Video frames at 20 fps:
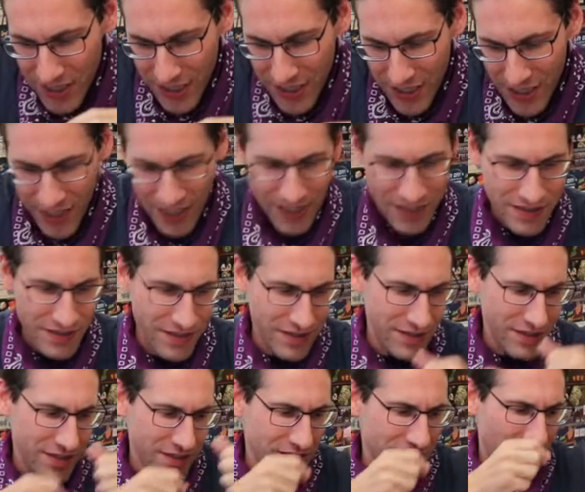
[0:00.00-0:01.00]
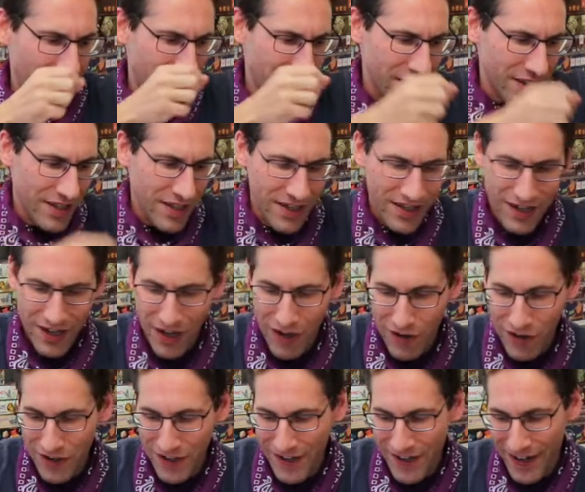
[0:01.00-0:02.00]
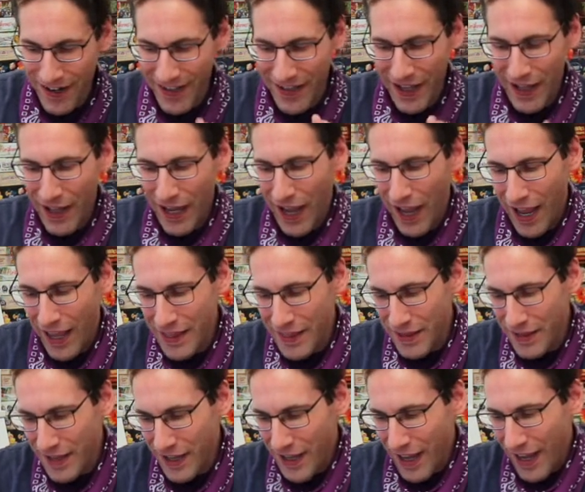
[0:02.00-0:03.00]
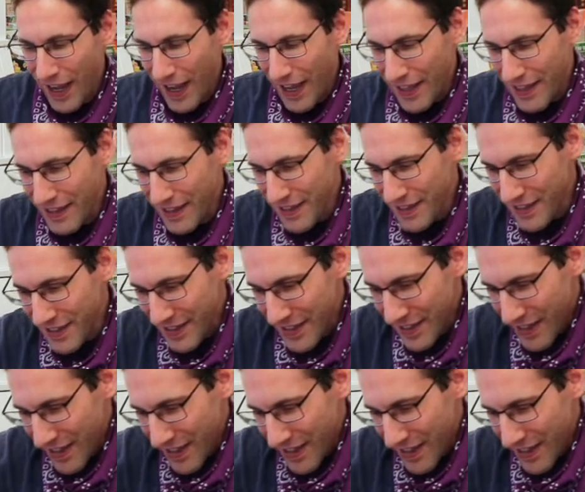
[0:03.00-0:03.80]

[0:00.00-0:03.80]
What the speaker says: kittens and the color and the